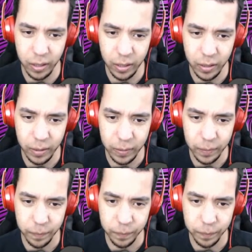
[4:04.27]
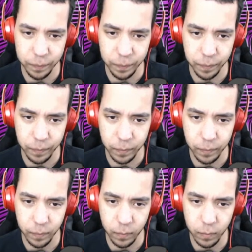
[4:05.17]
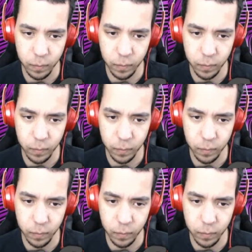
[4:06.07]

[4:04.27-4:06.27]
Nobody speaks.